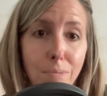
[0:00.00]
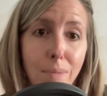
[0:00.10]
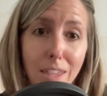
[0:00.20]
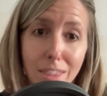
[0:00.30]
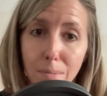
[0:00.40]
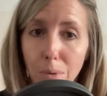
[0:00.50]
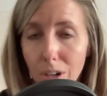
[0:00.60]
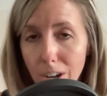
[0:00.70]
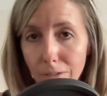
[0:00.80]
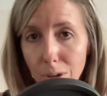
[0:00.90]
to make them
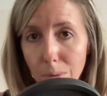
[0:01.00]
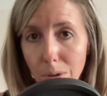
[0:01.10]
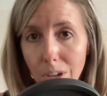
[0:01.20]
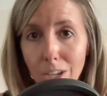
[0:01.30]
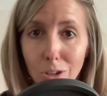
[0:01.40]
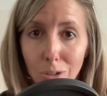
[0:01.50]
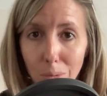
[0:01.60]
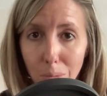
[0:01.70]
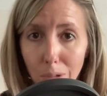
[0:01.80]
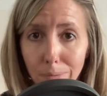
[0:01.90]
more comfortable and
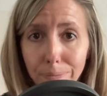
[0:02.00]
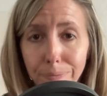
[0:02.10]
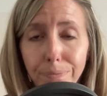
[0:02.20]
doable.